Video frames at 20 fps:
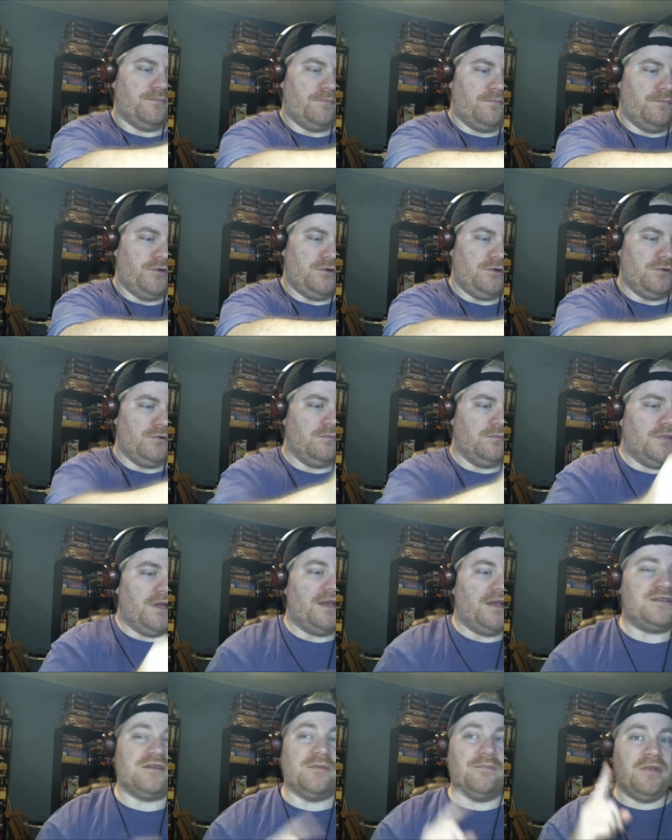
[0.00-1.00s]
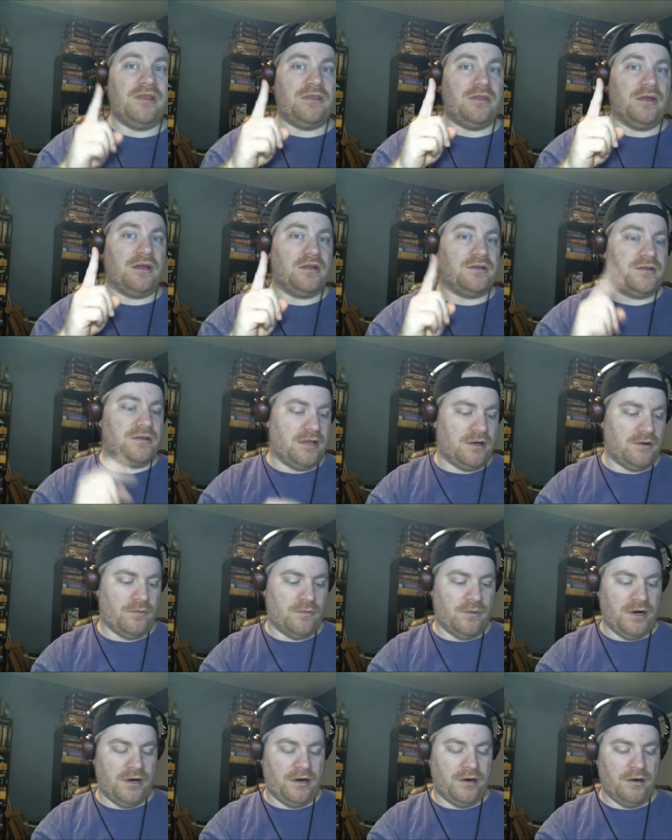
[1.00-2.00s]
Joom. And it's a mythic. It's not a
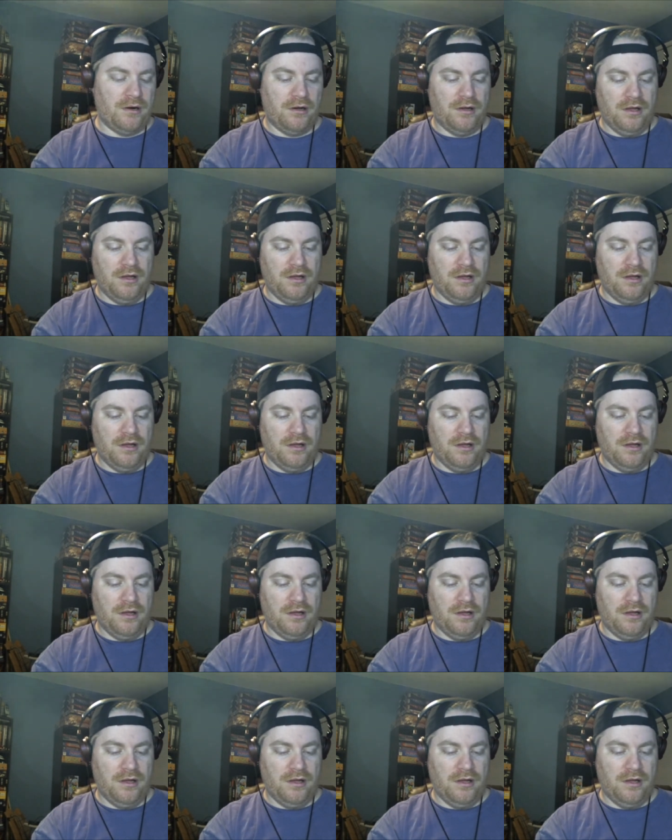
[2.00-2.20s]
rare.